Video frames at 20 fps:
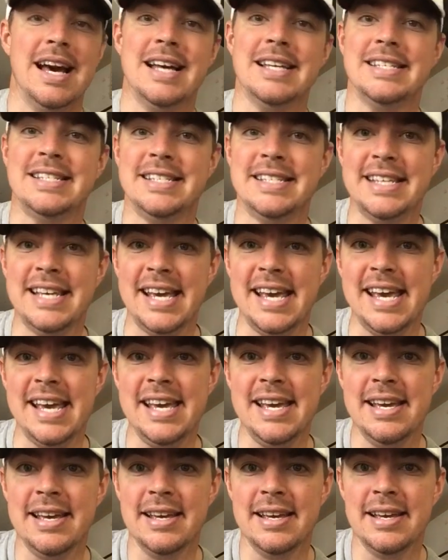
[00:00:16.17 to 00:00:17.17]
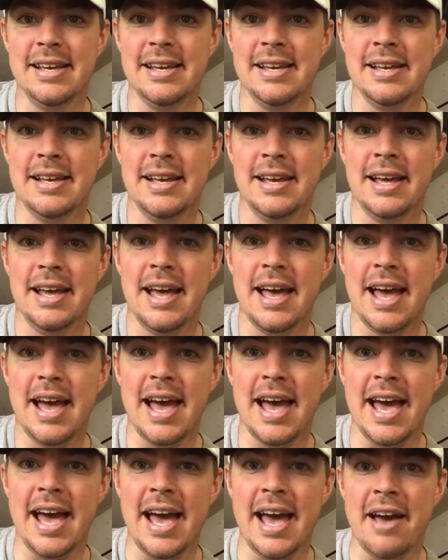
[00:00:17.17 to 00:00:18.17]
A C,
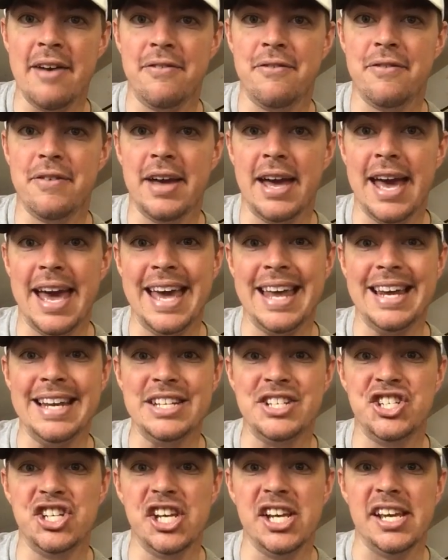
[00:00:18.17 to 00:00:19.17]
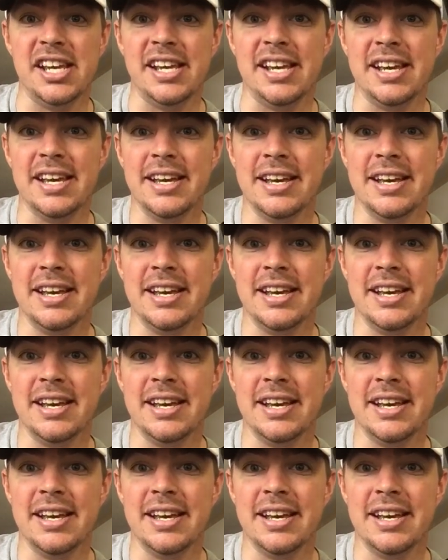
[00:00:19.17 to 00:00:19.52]
F, and a G.